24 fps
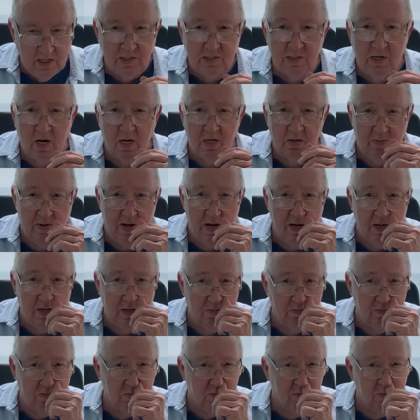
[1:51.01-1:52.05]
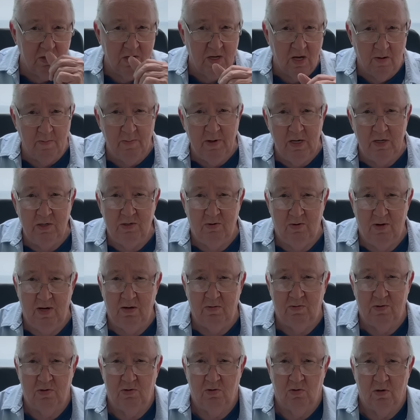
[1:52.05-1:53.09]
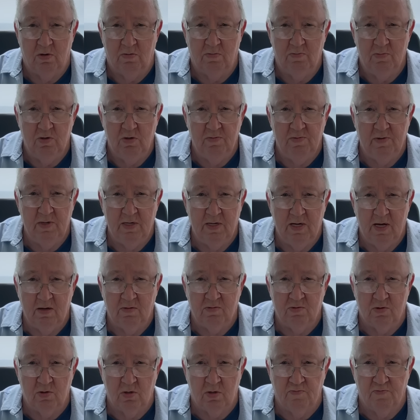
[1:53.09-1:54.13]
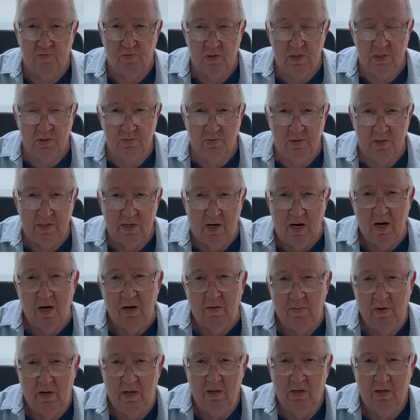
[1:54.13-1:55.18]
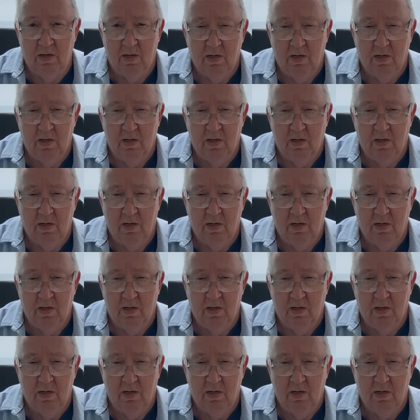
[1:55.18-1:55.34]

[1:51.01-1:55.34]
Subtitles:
He's talking about coming to Ecuador, moving to Ecuador for his retirement,